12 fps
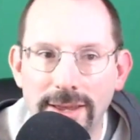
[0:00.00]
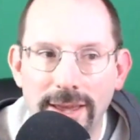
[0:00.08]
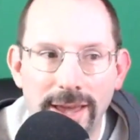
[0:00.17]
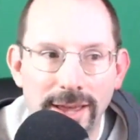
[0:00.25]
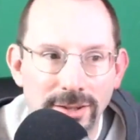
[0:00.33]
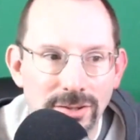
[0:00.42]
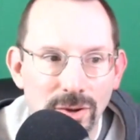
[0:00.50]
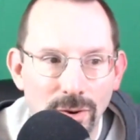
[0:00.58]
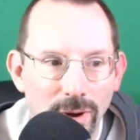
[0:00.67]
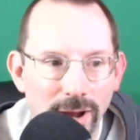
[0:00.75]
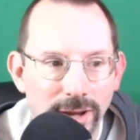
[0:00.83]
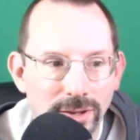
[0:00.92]
And
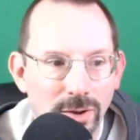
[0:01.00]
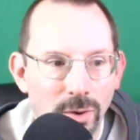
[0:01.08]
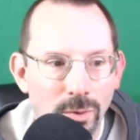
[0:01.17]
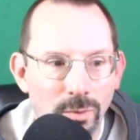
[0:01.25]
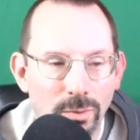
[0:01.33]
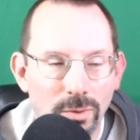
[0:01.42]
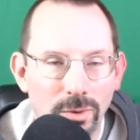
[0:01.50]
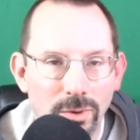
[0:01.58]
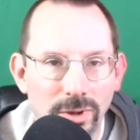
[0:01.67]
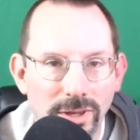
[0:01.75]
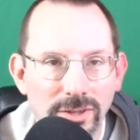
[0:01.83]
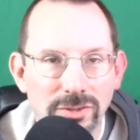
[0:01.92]
so
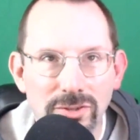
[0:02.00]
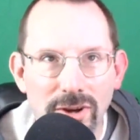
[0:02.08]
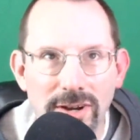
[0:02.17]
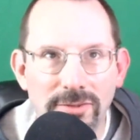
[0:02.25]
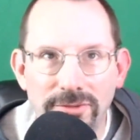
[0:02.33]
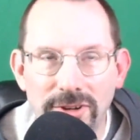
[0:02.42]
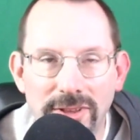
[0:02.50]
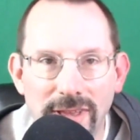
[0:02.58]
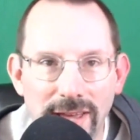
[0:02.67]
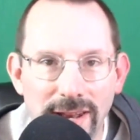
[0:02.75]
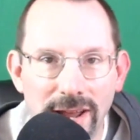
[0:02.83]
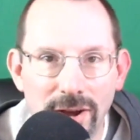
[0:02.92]
he's trying to figure
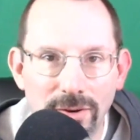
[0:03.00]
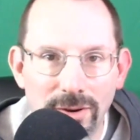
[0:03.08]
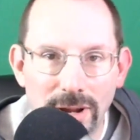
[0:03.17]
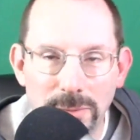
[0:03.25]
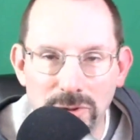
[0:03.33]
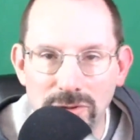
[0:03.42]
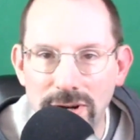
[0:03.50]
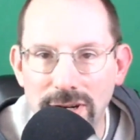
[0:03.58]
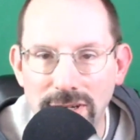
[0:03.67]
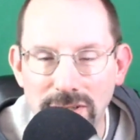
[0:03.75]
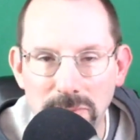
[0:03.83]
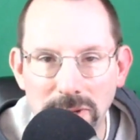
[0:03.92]
that out. I'm trying to
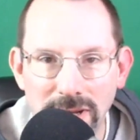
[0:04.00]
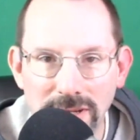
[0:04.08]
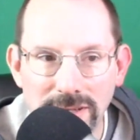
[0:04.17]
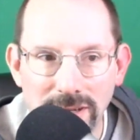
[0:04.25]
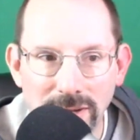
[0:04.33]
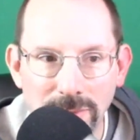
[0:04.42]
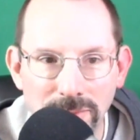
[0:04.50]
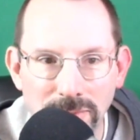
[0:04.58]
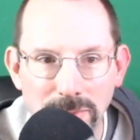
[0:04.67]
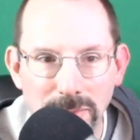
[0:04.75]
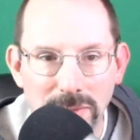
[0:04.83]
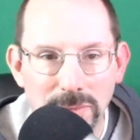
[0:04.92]
explain it to him.
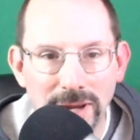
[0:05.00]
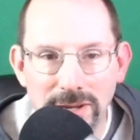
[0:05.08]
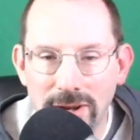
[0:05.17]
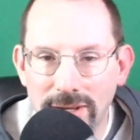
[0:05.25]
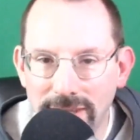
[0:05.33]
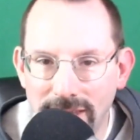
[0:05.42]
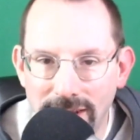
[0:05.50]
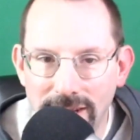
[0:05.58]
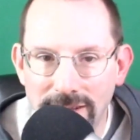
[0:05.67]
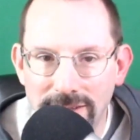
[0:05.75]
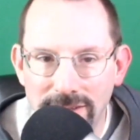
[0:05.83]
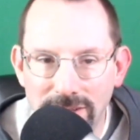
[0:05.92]
He might not get
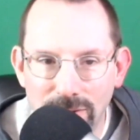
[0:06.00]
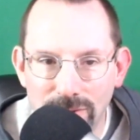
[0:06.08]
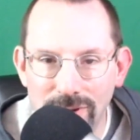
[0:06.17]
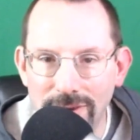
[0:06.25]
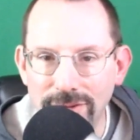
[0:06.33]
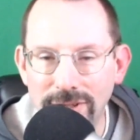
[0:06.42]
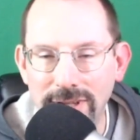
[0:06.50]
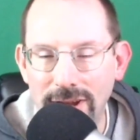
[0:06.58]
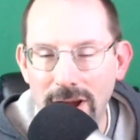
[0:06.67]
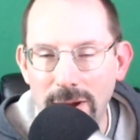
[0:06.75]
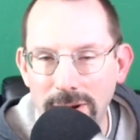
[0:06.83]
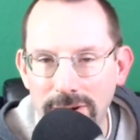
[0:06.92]
it. He goes off to
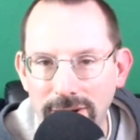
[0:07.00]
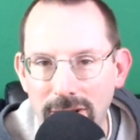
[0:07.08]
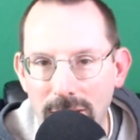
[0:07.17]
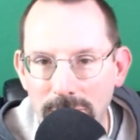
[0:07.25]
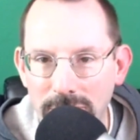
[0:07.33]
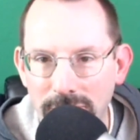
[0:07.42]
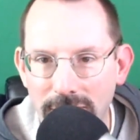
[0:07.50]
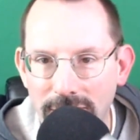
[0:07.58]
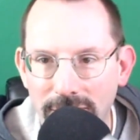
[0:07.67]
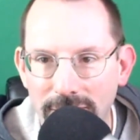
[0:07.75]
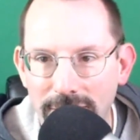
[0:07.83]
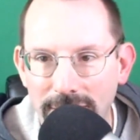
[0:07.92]
hire a
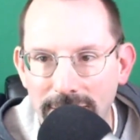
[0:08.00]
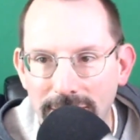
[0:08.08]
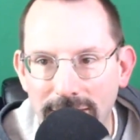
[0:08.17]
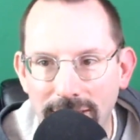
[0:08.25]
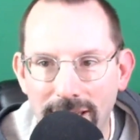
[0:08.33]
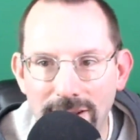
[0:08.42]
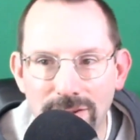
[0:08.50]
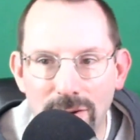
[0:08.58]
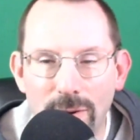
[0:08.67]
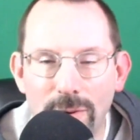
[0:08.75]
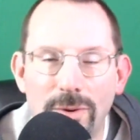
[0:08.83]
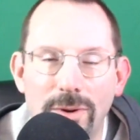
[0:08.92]
copywriter. And
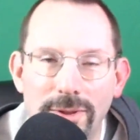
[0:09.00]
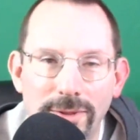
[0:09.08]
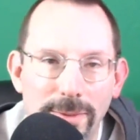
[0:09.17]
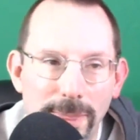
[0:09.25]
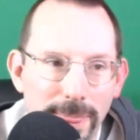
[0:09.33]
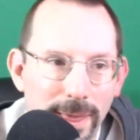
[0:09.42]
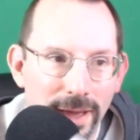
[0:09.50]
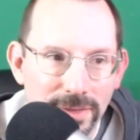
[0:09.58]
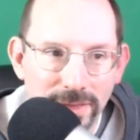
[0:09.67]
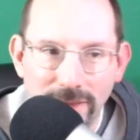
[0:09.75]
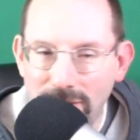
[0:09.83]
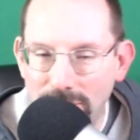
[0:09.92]
so I
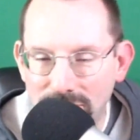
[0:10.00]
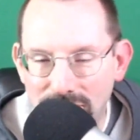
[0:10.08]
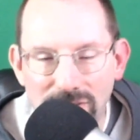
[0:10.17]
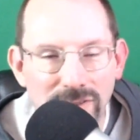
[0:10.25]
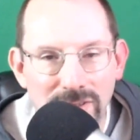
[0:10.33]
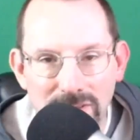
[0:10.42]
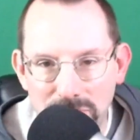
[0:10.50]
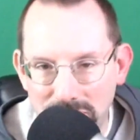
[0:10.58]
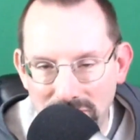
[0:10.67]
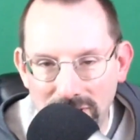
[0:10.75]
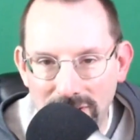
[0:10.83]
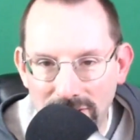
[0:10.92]
think it was just this
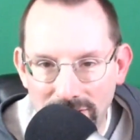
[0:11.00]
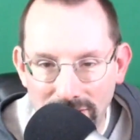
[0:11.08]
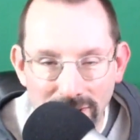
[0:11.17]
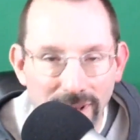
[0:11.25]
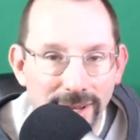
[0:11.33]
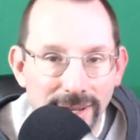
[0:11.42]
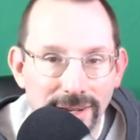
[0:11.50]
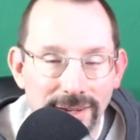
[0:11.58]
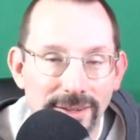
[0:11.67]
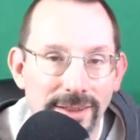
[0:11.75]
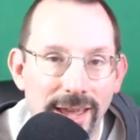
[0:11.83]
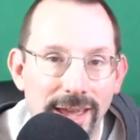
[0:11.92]
particular client
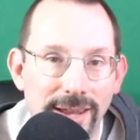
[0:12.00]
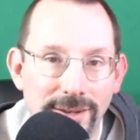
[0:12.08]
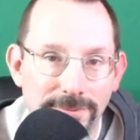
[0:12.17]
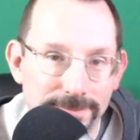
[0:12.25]
that